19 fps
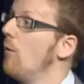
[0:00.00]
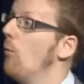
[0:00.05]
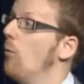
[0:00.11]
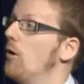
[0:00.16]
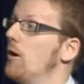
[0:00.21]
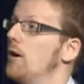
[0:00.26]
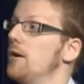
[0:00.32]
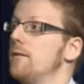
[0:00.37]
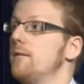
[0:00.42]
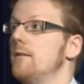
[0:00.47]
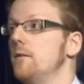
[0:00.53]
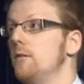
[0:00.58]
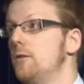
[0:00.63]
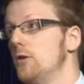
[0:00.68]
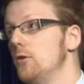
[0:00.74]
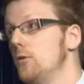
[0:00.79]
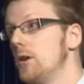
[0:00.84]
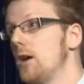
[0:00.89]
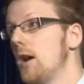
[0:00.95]
Whereas if
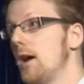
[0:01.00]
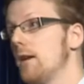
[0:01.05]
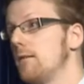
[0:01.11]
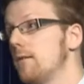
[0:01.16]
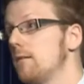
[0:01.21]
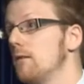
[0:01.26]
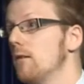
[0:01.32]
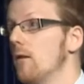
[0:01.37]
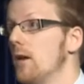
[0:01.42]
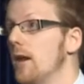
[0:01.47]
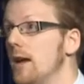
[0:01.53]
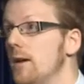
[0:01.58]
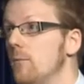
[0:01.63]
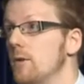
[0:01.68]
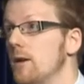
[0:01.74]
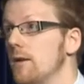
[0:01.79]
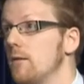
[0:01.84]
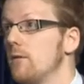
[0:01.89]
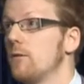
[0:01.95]
you look at a
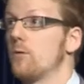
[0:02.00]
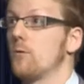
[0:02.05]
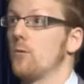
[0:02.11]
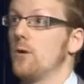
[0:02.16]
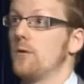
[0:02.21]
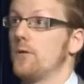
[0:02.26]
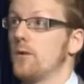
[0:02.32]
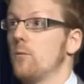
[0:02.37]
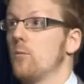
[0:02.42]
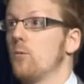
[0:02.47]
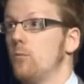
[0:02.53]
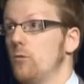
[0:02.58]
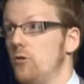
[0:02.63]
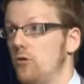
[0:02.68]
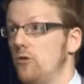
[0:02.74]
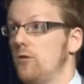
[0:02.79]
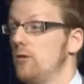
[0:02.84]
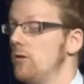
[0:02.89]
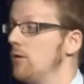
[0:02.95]
lameness, for example,
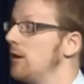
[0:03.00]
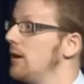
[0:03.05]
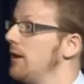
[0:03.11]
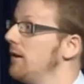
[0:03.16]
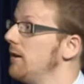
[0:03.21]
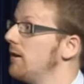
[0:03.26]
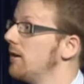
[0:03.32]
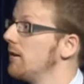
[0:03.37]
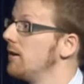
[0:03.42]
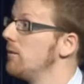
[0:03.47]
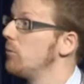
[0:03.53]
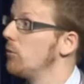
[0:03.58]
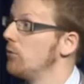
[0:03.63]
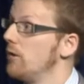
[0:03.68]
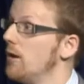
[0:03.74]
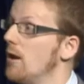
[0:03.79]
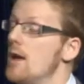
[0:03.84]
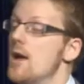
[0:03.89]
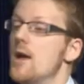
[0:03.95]
which is the, the clinical
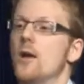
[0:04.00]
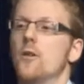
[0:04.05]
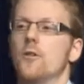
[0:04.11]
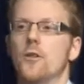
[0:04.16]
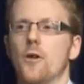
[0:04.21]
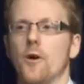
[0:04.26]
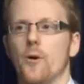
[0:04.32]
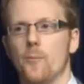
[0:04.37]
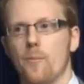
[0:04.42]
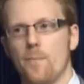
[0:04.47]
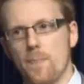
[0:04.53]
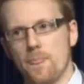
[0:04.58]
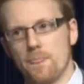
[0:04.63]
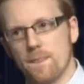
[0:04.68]
endpoint, the,